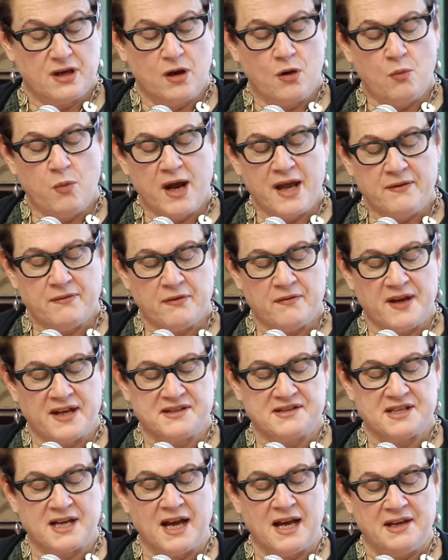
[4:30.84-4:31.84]
A wave of
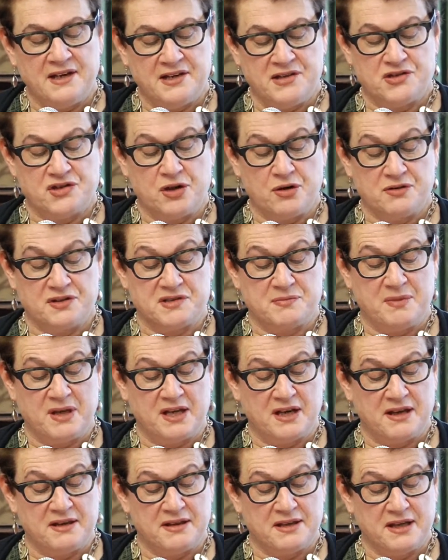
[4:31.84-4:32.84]
anxiety chokes me
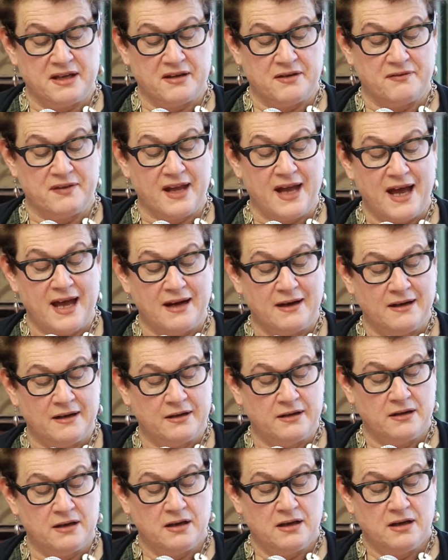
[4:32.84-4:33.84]
and I think of
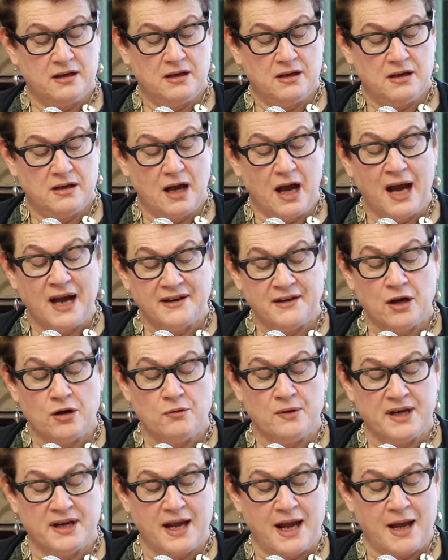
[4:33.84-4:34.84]
Catelyn. I
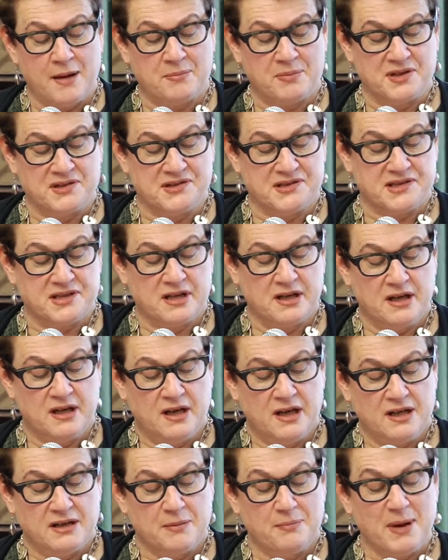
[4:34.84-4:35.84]
know it happens.
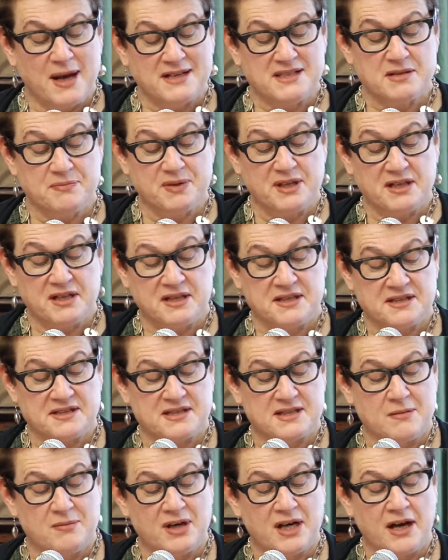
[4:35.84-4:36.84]
The possibility that
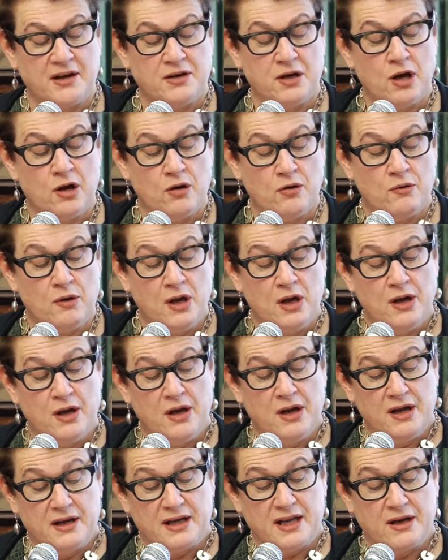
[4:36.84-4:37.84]
someone I know
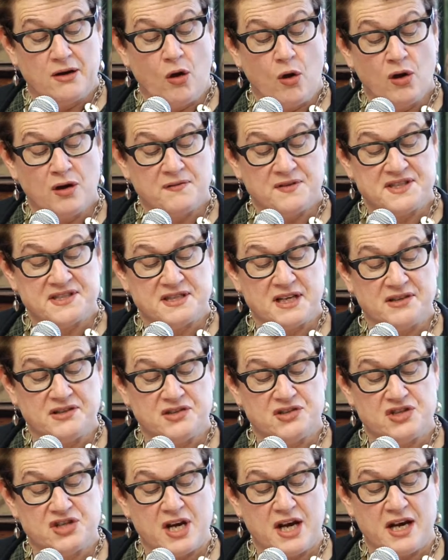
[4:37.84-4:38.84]
can all of a
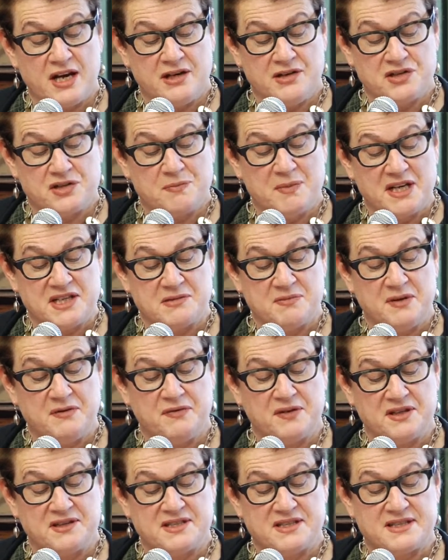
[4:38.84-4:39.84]
sudden change makes me
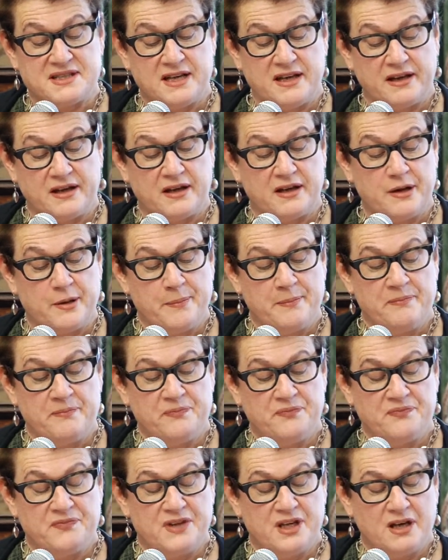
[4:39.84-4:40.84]
feel sick.
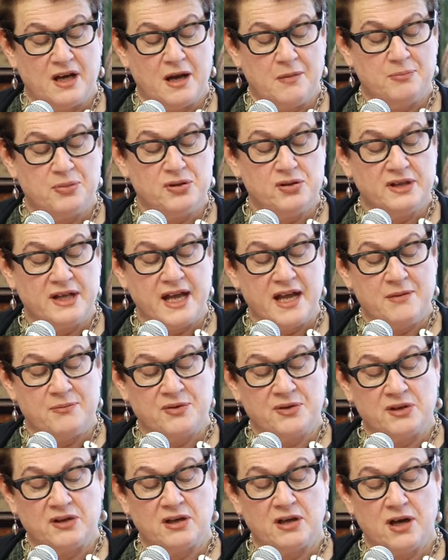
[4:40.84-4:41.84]
I pull
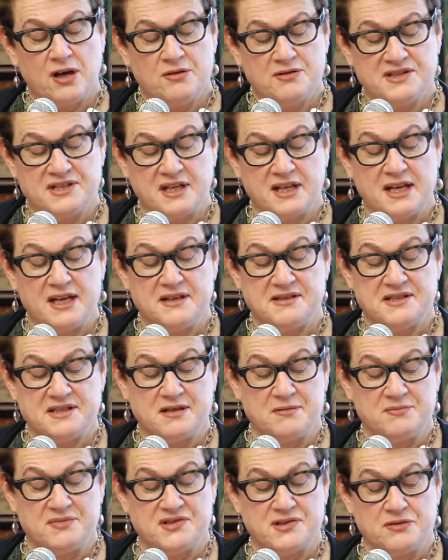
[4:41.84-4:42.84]
Gabriel close and kiss
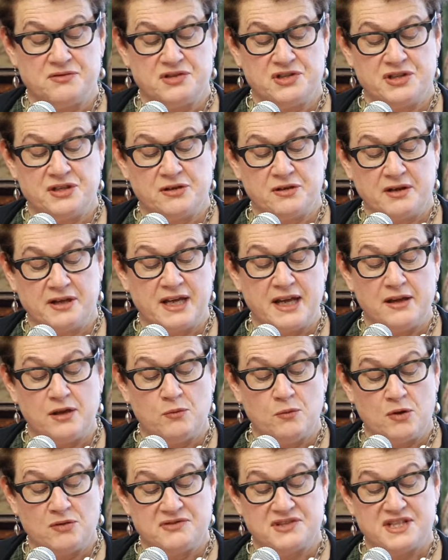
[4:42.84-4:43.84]
him so
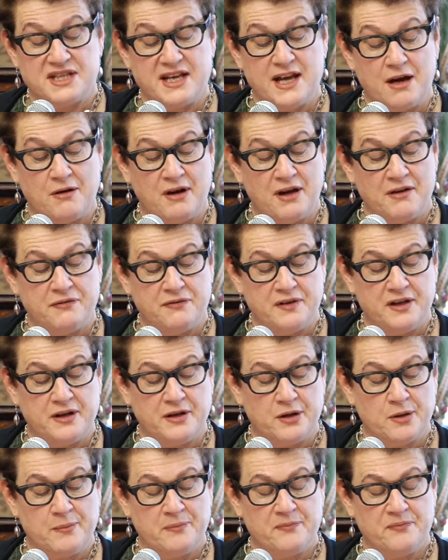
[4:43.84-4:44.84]
Gil won't see how I
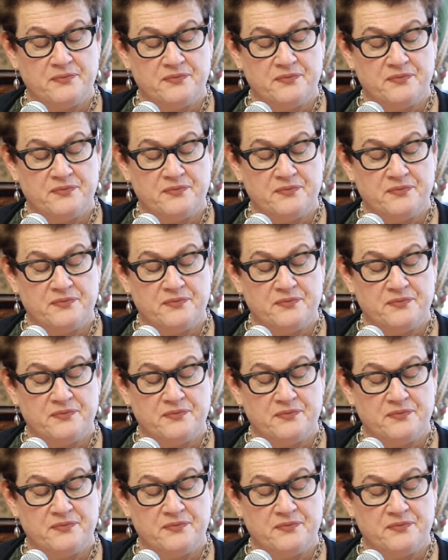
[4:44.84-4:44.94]
feel.